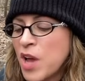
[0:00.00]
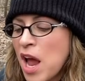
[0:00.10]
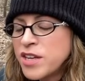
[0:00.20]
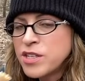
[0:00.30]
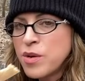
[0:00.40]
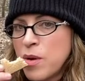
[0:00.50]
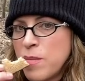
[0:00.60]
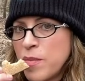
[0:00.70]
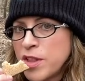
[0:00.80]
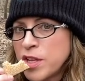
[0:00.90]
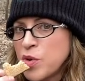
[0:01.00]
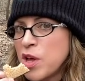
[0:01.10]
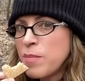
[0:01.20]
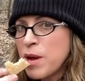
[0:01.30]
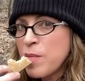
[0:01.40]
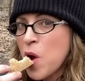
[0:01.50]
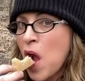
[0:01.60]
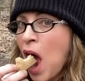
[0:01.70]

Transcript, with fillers: as the woman with the toilet paper.